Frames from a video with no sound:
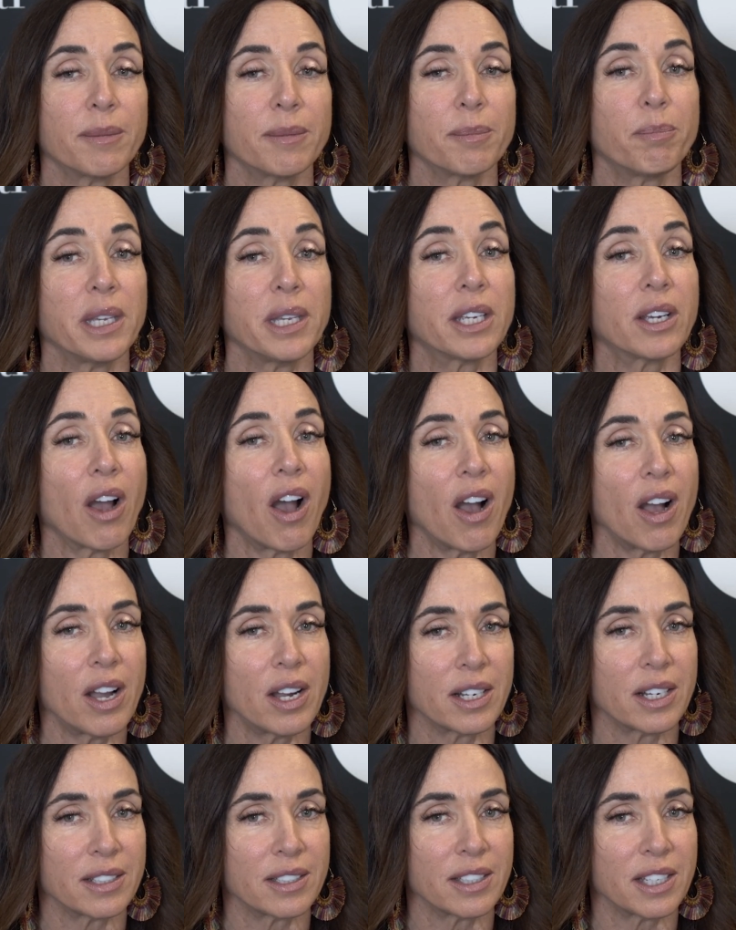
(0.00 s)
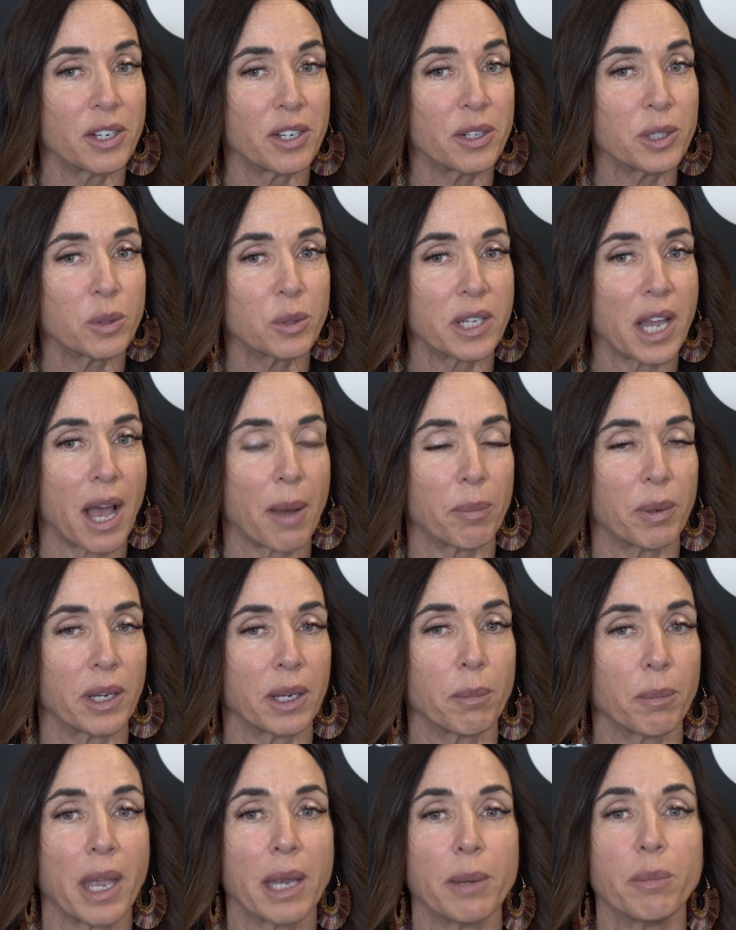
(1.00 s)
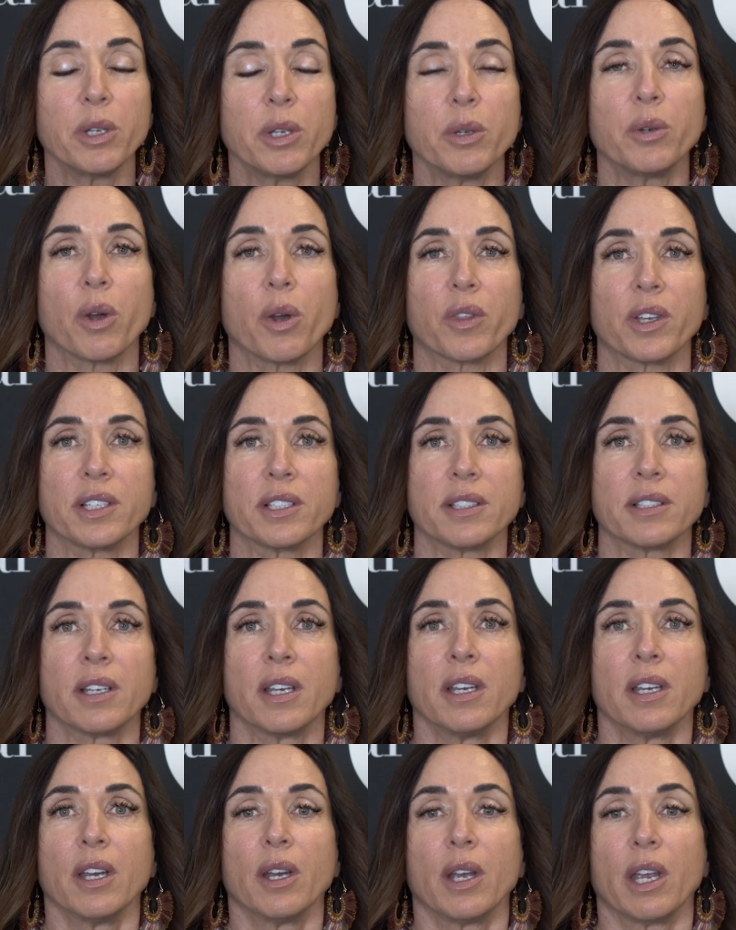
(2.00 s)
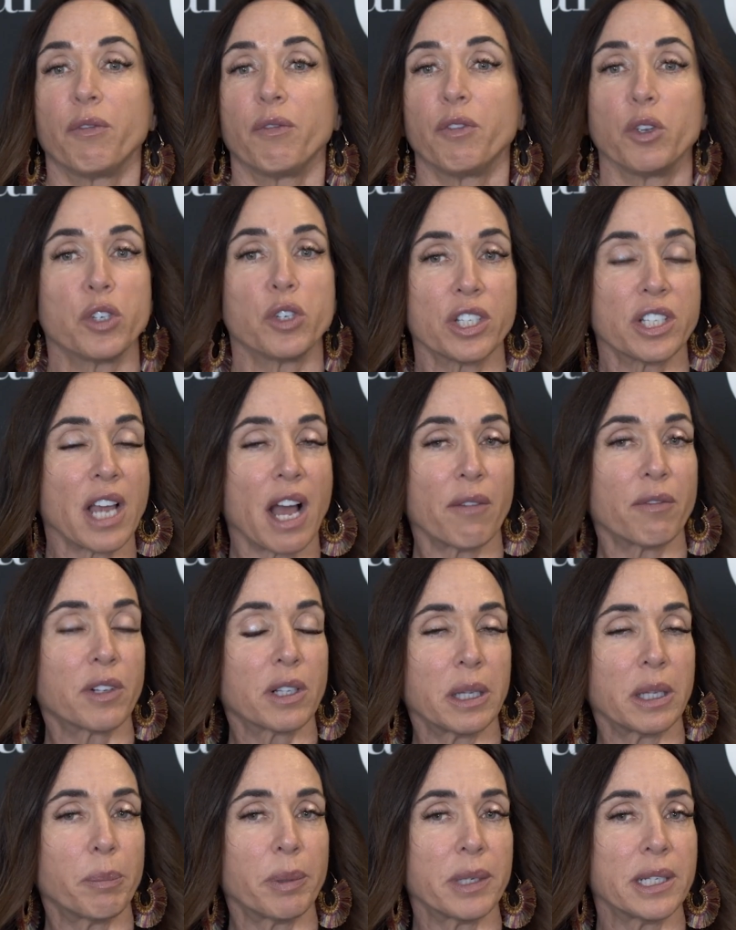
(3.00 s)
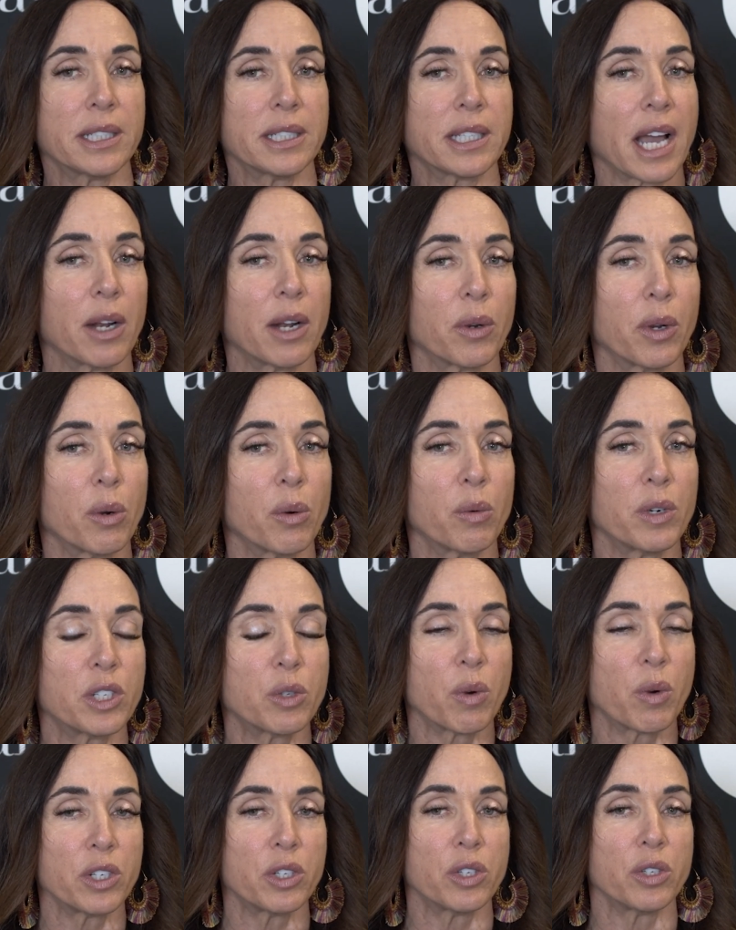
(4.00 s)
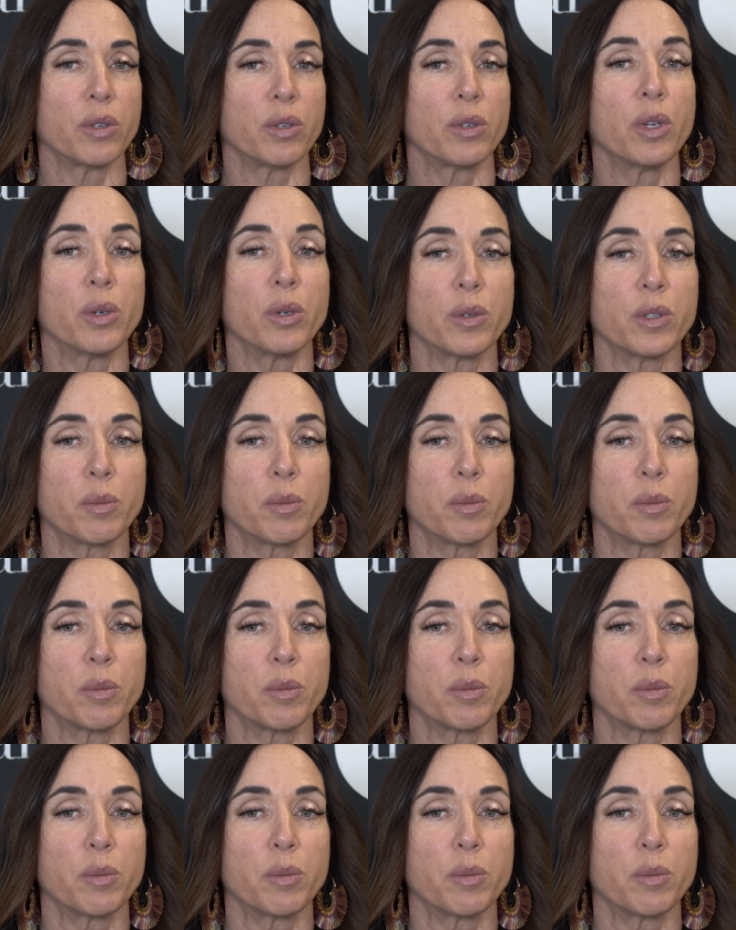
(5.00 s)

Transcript: Because here's what's happening. Maybe you know this. If you just have clip-ins, I don't know which ones you use,